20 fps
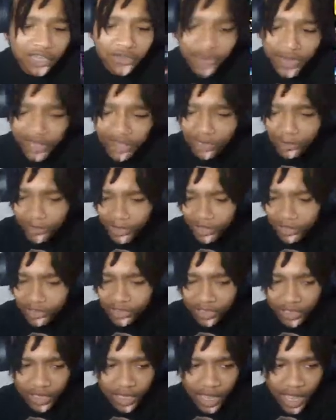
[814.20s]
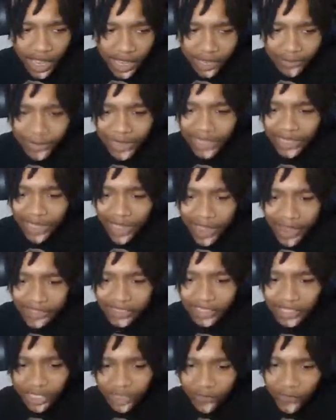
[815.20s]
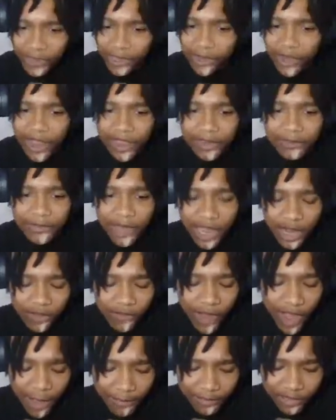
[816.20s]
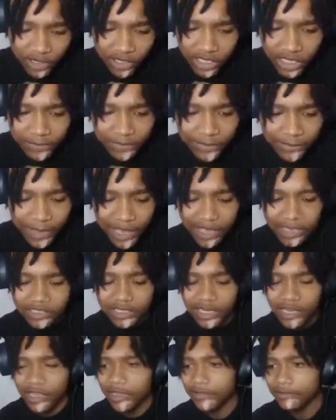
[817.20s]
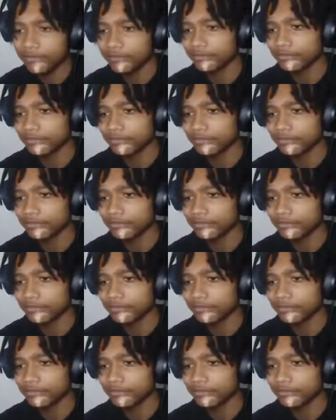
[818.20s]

creator, bro. I am a content creator. I am not a rapper. Keep in mind, chat.